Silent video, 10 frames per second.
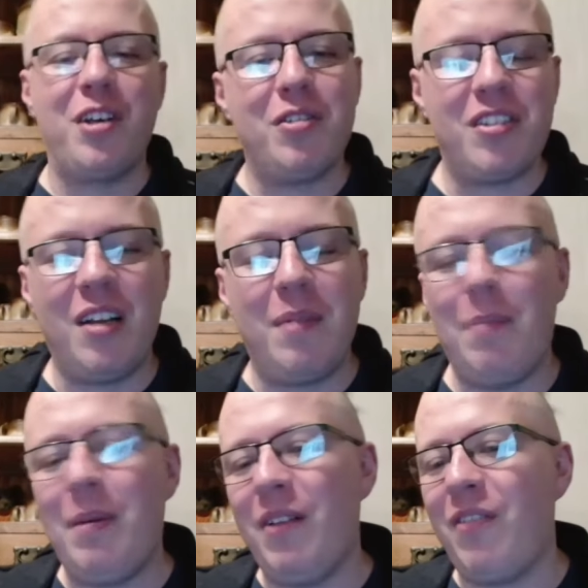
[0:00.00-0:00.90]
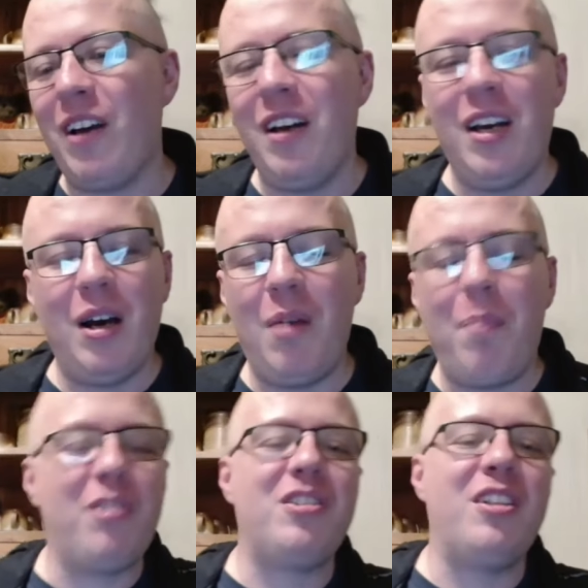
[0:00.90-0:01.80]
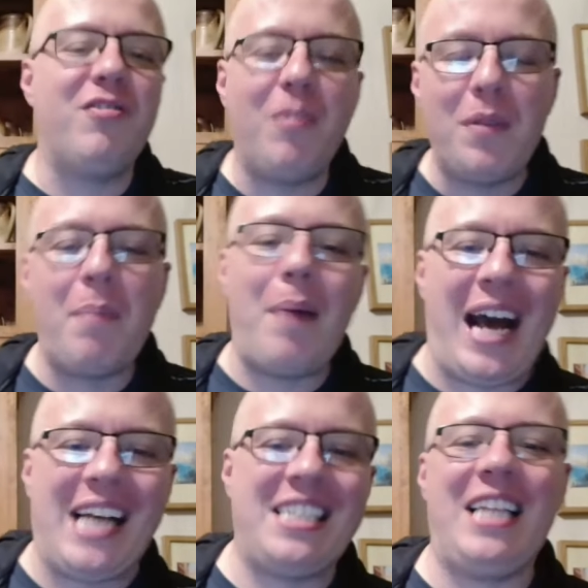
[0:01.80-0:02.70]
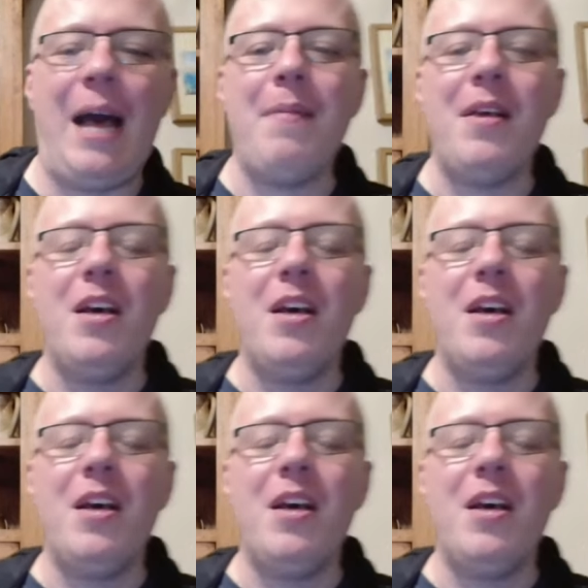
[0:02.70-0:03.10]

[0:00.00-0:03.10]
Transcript: just a little bit of a uh, positive from the past there.